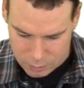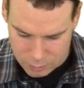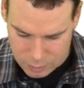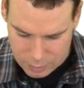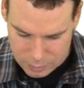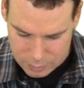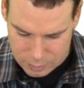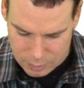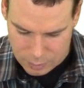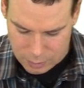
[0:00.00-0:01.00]
So this is
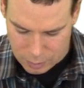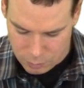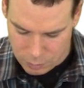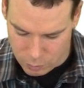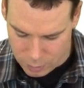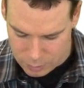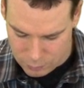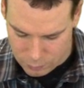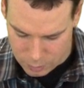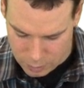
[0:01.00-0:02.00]
the thing we want to
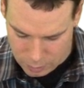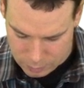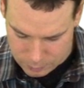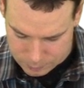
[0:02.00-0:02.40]
find.